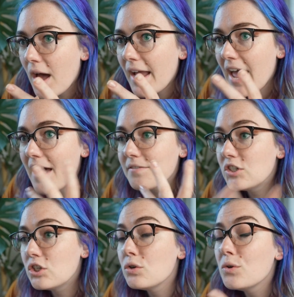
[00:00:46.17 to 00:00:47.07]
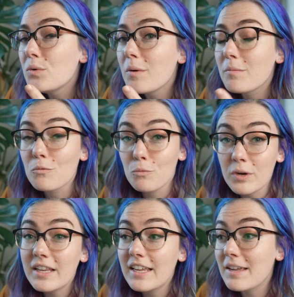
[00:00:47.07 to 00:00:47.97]
I have two
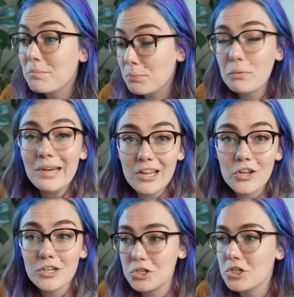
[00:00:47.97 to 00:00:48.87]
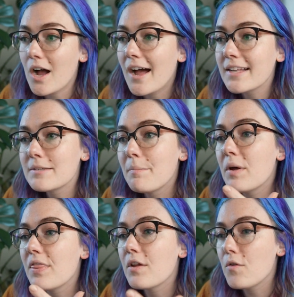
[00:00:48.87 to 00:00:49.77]
really pretty good shots,
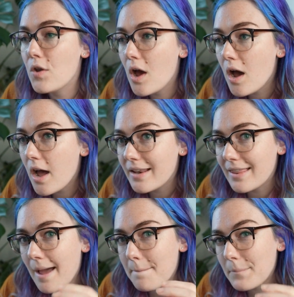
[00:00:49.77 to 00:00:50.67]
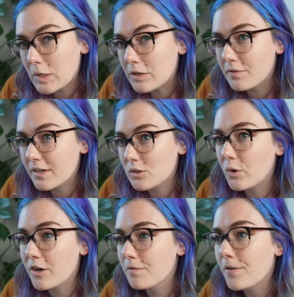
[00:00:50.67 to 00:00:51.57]
but they're not that perfect
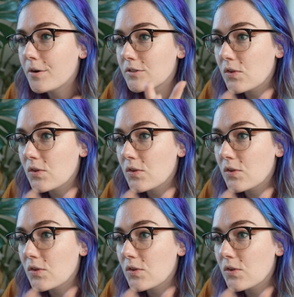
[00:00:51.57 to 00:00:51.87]
winner photo.